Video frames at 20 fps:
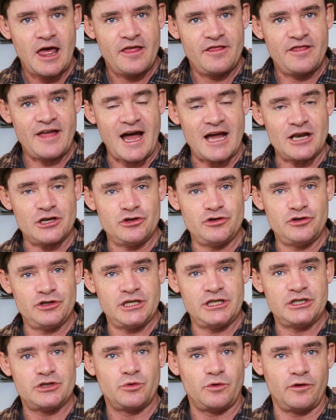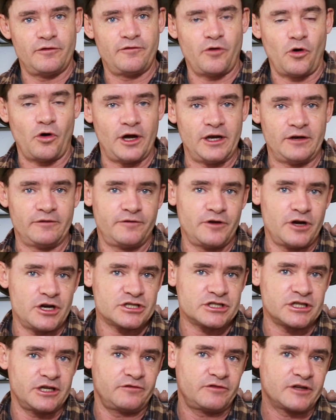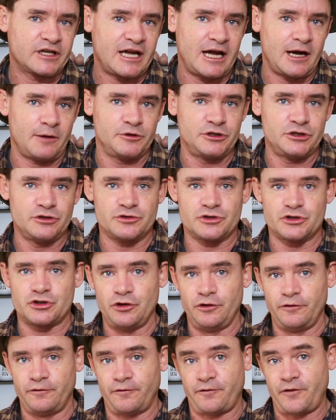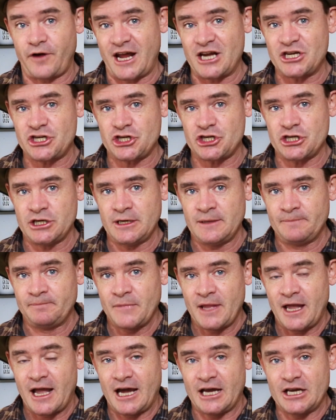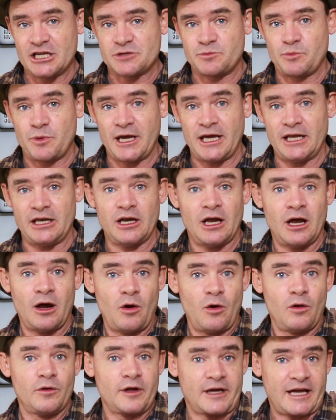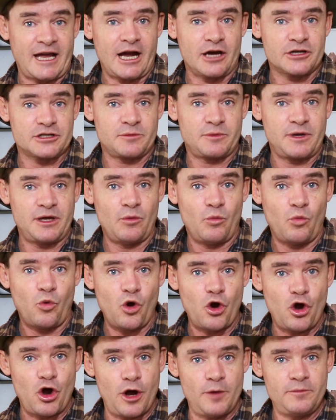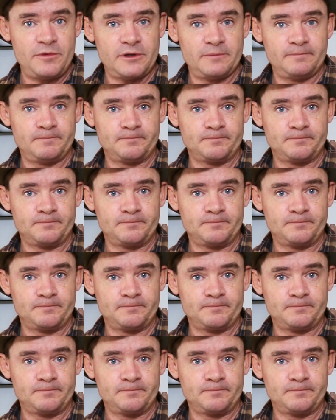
that you need to avoid. Firstly, if the cow manure is too fresh and it's been the cows are being wormed,